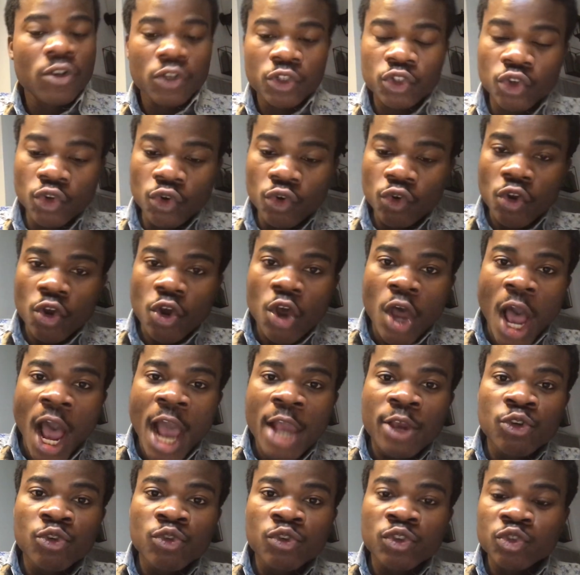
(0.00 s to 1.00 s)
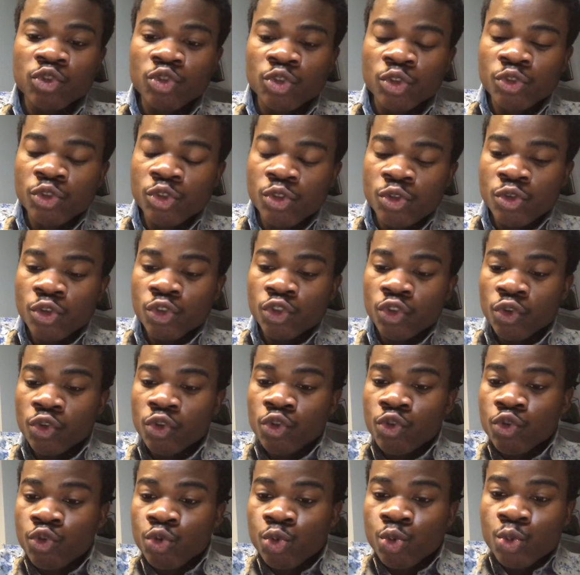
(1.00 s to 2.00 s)
So you
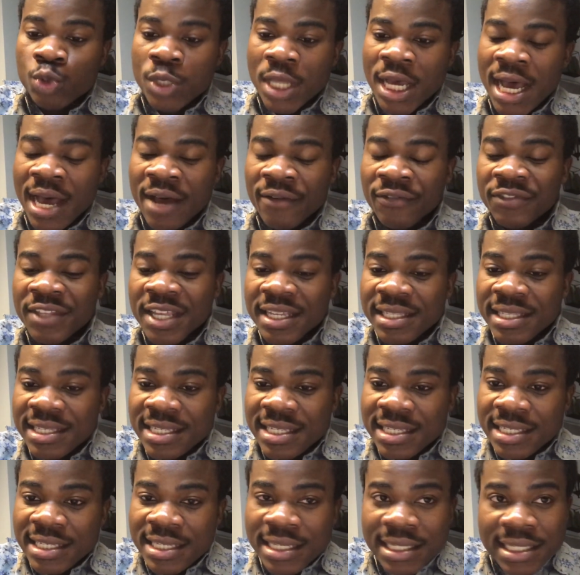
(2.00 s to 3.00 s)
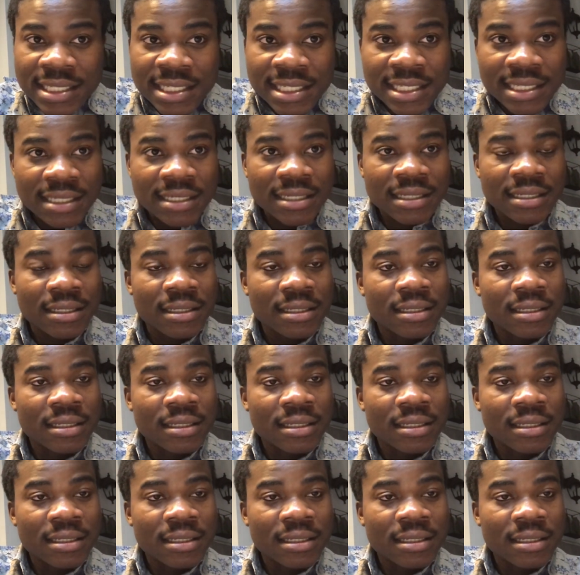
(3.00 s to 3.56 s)
now have 36.